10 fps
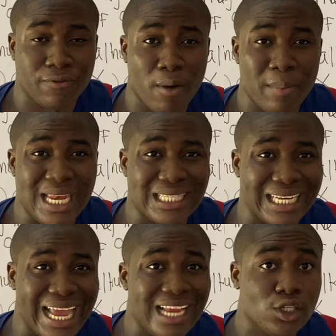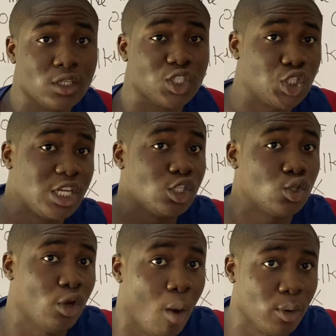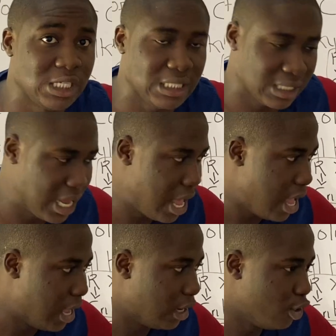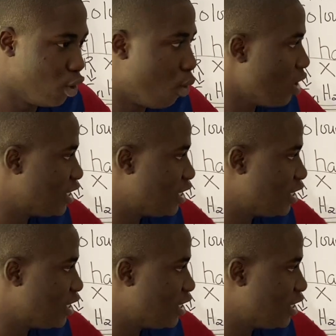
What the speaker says: forming it at the end? Just change it to the opposite. What's